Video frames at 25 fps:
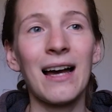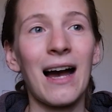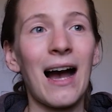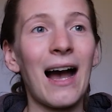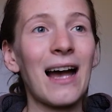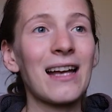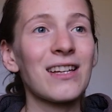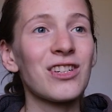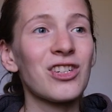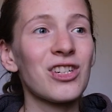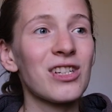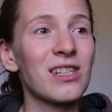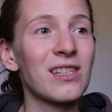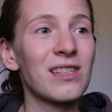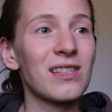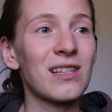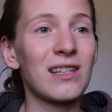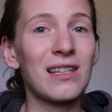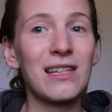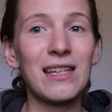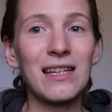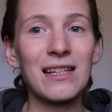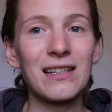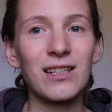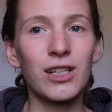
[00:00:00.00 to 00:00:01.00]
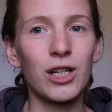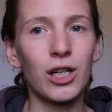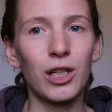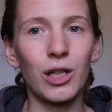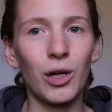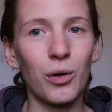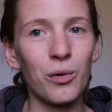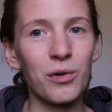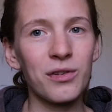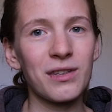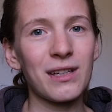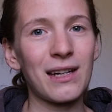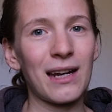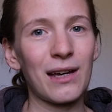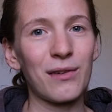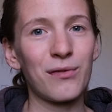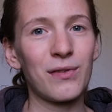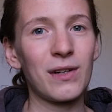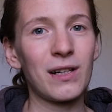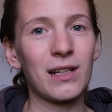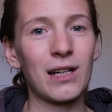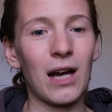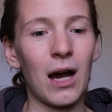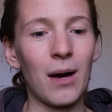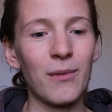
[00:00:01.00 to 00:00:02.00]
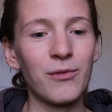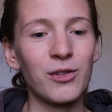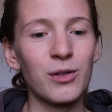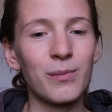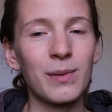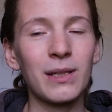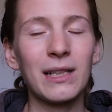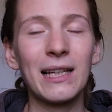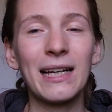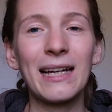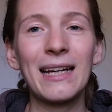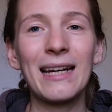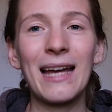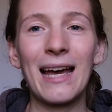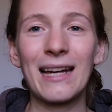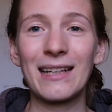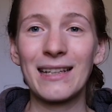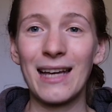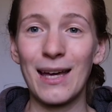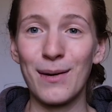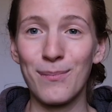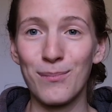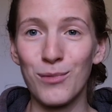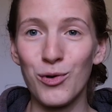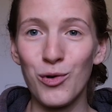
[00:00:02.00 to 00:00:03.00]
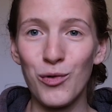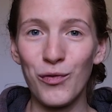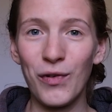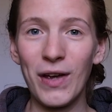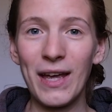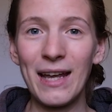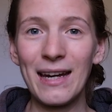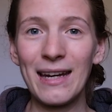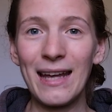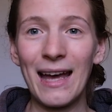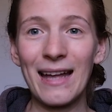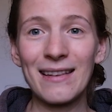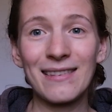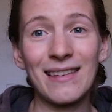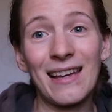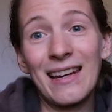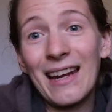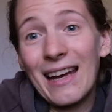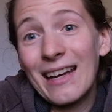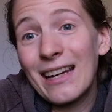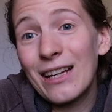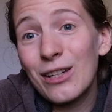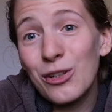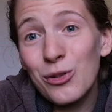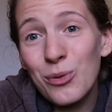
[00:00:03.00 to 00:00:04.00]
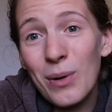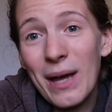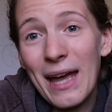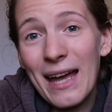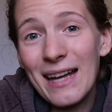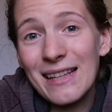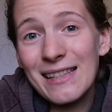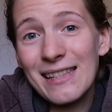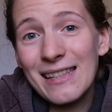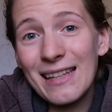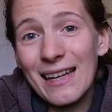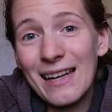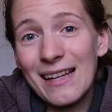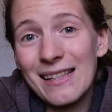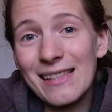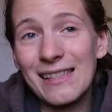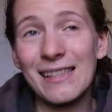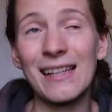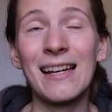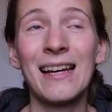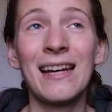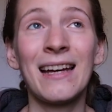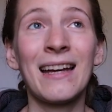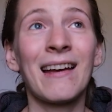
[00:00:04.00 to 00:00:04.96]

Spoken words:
I just need clothes that I feel comfortable in and can move in, and then I can do handstands.